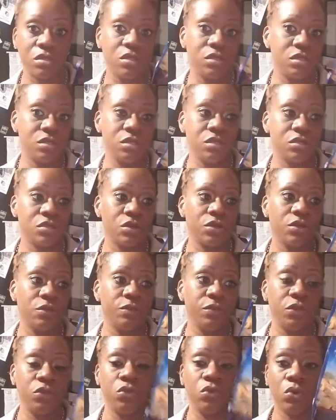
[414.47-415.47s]
It's gonna
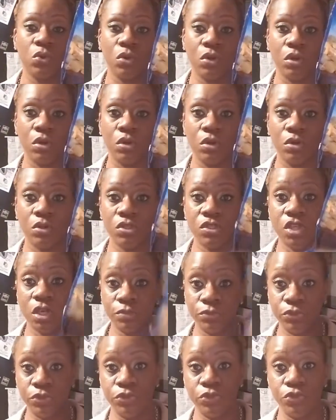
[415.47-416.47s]
be your
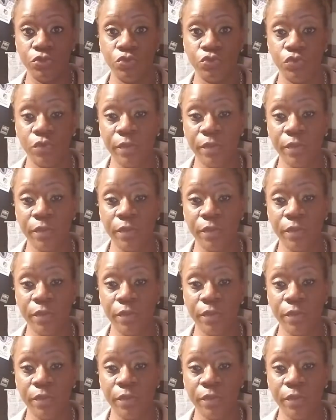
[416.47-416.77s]
substitute.